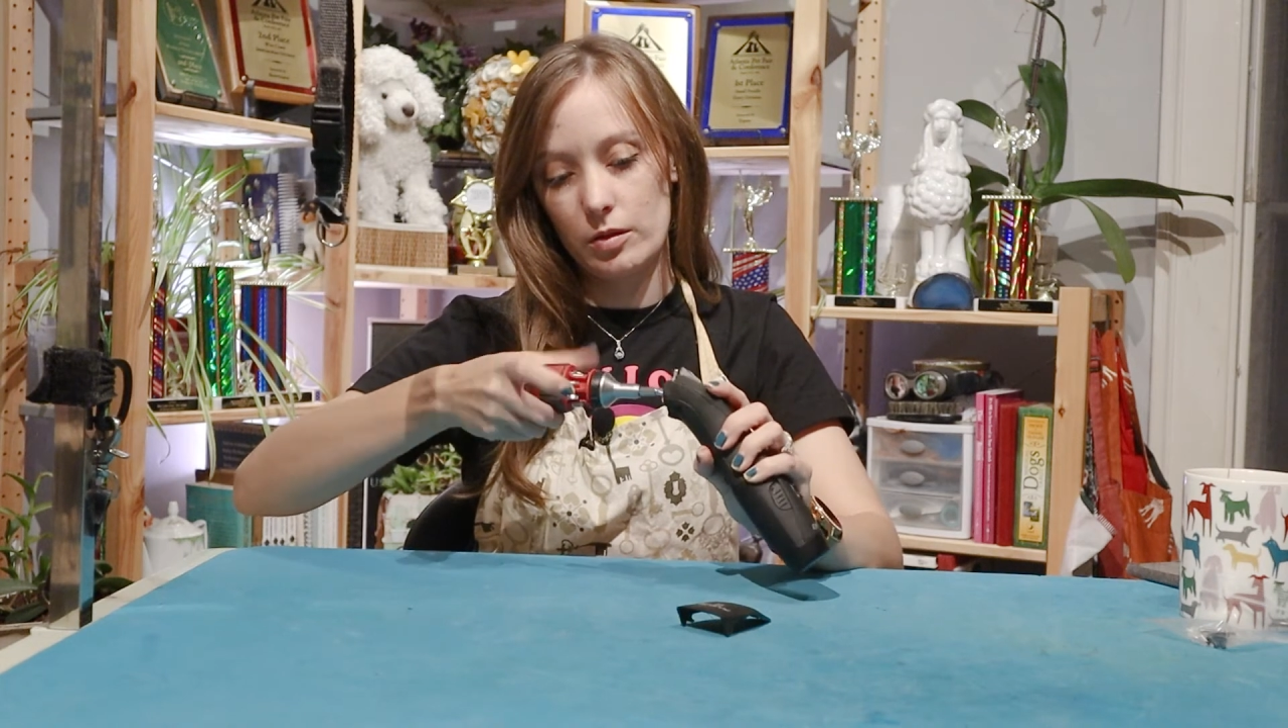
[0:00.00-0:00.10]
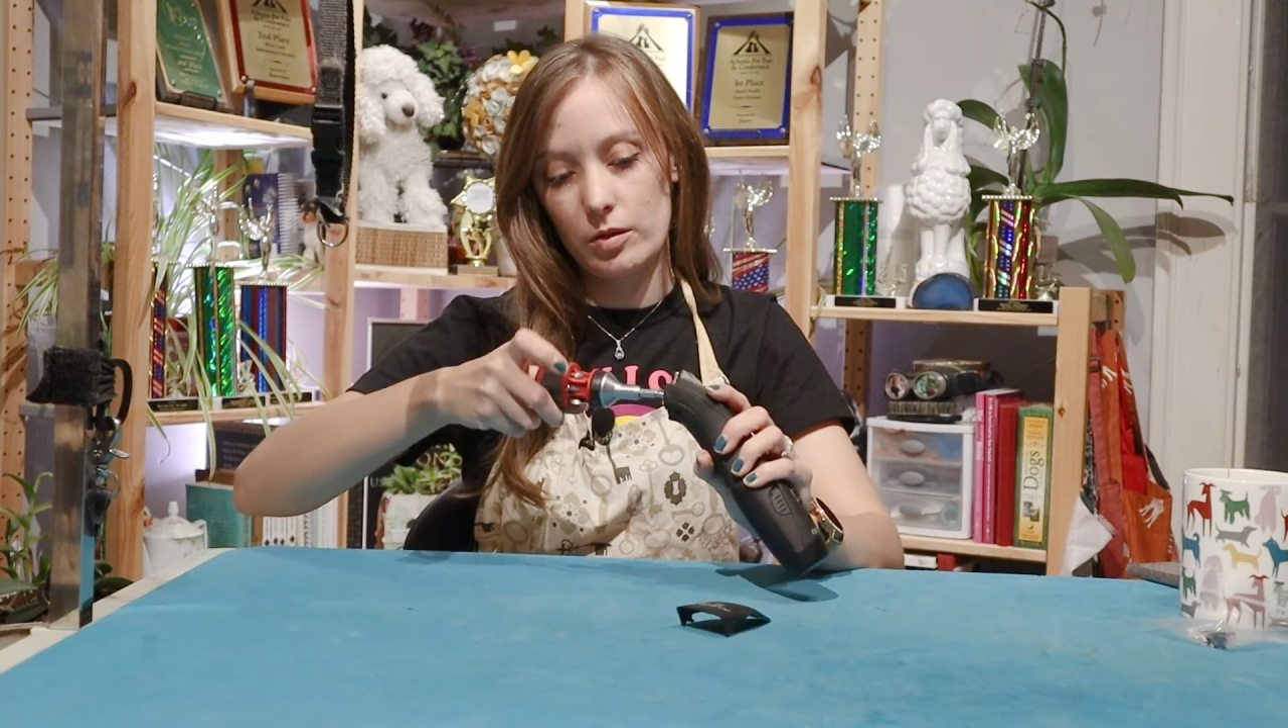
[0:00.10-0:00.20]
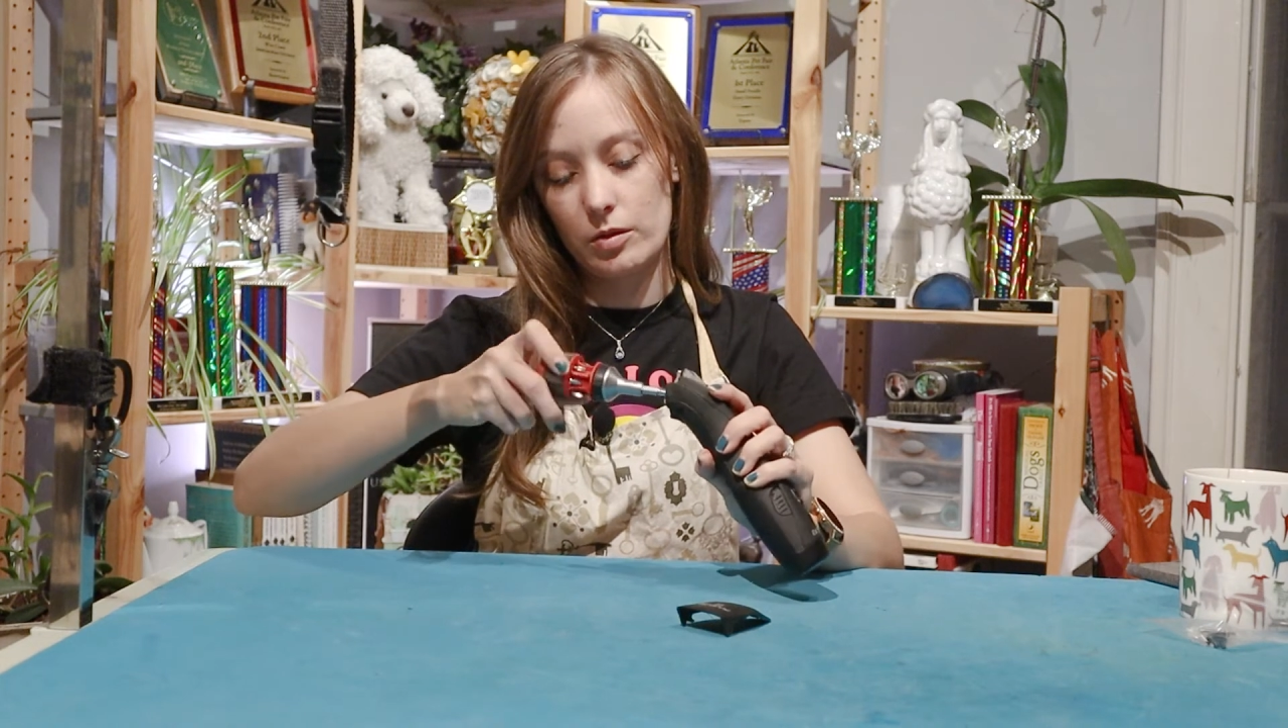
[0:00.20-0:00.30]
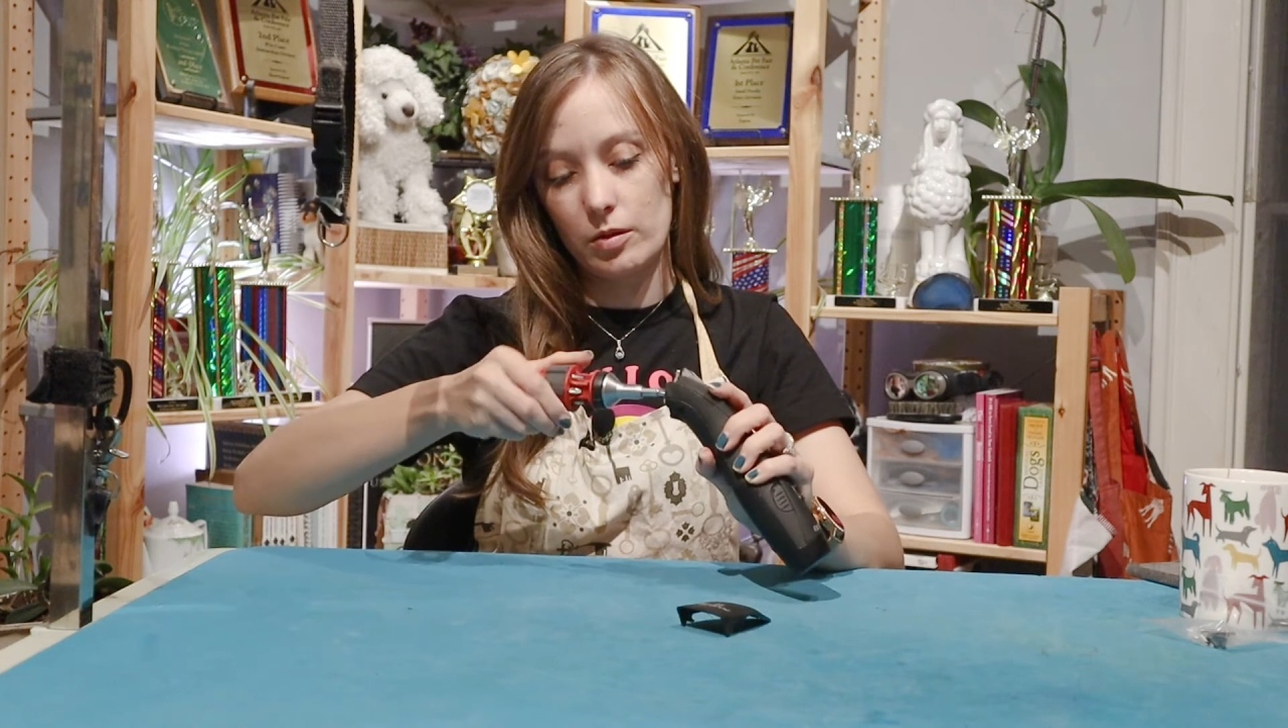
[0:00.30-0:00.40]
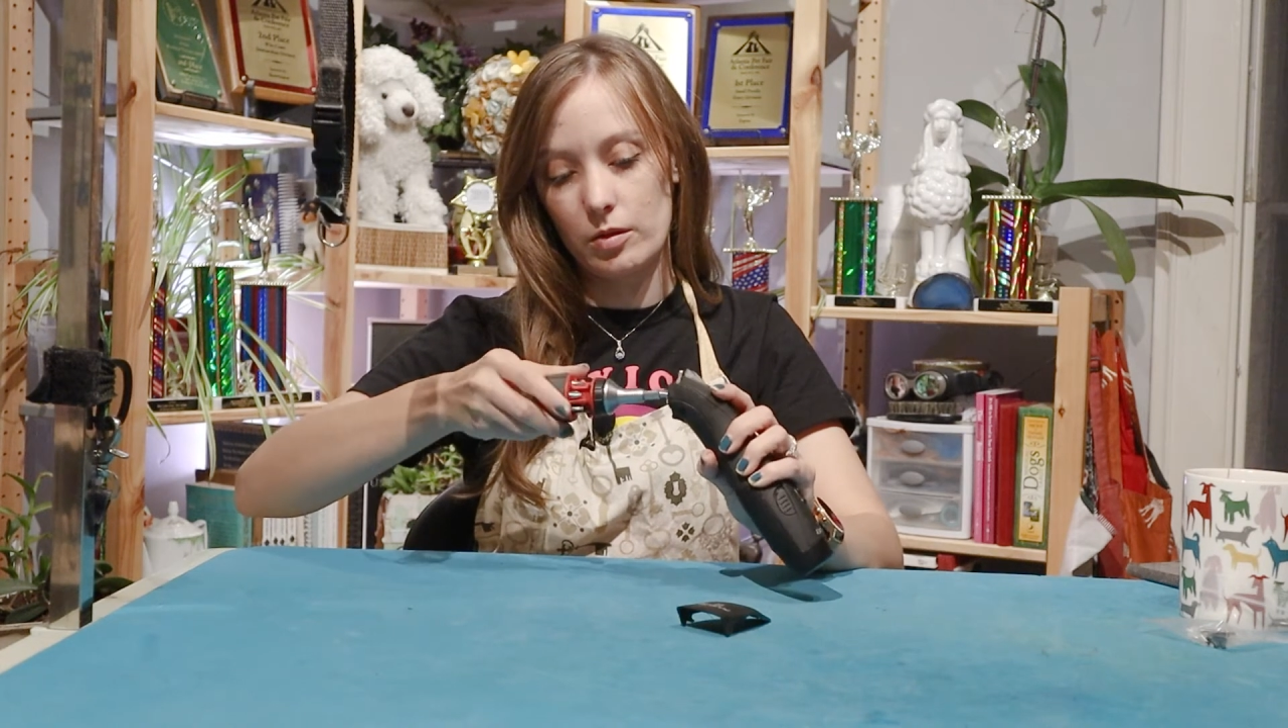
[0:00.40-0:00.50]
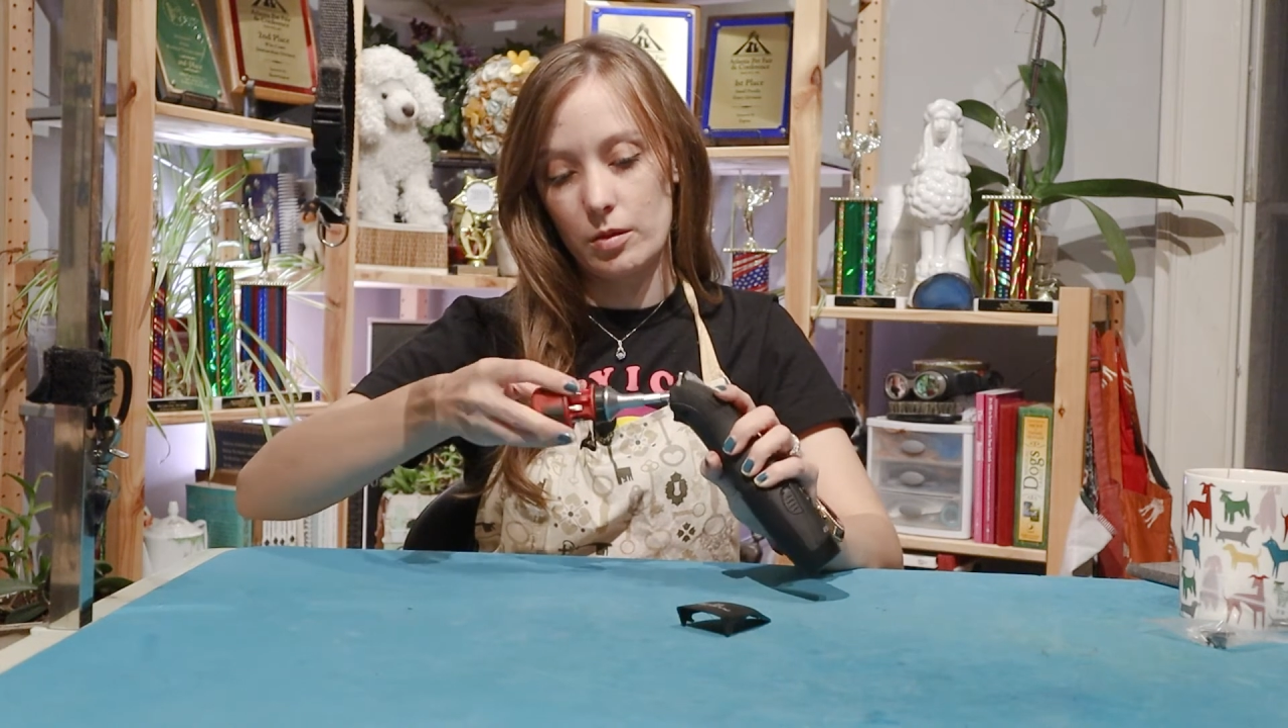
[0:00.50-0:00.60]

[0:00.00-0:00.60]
screw